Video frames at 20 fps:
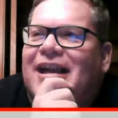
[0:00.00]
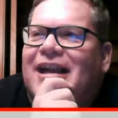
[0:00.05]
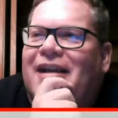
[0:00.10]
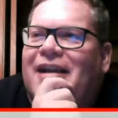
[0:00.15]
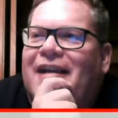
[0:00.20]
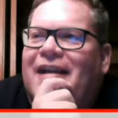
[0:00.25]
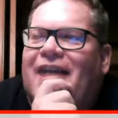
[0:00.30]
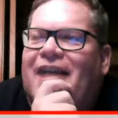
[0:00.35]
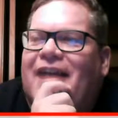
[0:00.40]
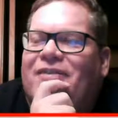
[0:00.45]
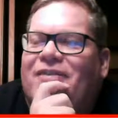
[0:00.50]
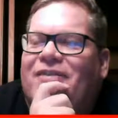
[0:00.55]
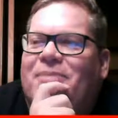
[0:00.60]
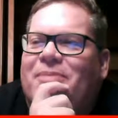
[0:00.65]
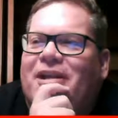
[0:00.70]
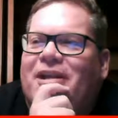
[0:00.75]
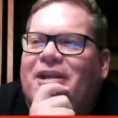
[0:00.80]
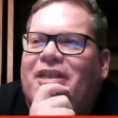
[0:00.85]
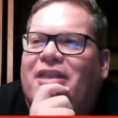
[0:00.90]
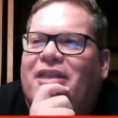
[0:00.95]

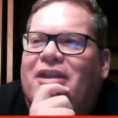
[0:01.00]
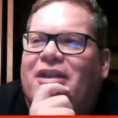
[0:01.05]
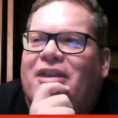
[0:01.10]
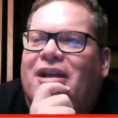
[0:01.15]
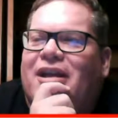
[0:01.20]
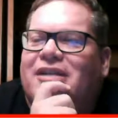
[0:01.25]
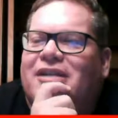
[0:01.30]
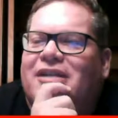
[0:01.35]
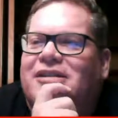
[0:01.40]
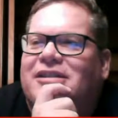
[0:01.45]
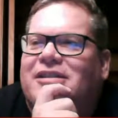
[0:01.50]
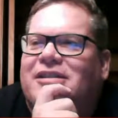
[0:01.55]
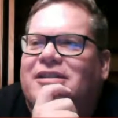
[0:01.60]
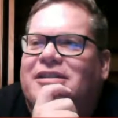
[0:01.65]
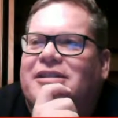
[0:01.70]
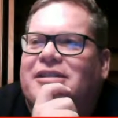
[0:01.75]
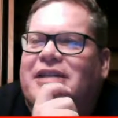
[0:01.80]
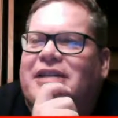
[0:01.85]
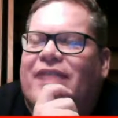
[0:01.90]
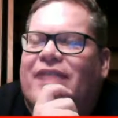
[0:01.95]
everybody thought
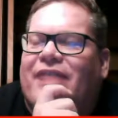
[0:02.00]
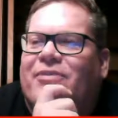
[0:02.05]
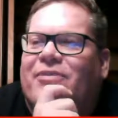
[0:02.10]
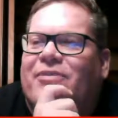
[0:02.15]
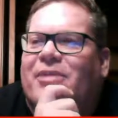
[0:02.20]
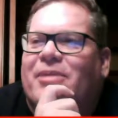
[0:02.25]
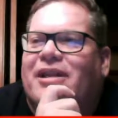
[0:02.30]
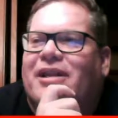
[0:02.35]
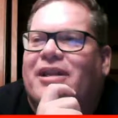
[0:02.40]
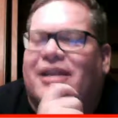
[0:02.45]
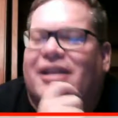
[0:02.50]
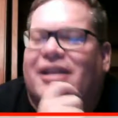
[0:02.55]
everybody in this